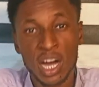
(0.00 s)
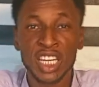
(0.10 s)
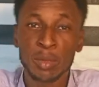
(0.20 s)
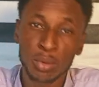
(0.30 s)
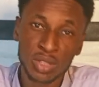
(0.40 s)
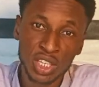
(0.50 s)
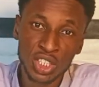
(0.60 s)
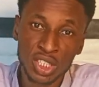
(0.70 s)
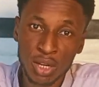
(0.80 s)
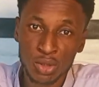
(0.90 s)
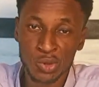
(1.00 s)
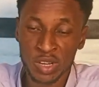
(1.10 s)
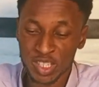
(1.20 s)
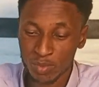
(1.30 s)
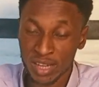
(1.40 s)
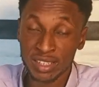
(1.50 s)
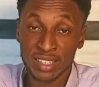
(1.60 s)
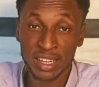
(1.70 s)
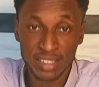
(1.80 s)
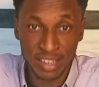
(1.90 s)
and the potential to
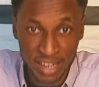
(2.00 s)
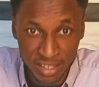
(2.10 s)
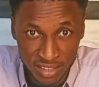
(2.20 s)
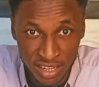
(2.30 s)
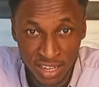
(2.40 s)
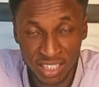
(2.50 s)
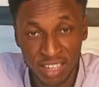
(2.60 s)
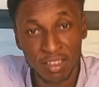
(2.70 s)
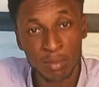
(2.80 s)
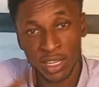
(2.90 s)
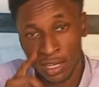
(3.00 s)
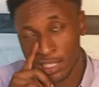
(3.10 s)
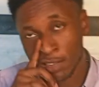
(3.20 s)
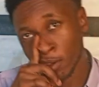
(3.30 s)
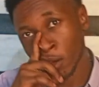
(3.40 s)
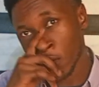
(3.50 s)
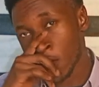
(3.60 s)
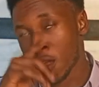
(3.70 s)
expand that land you're farming in cassava.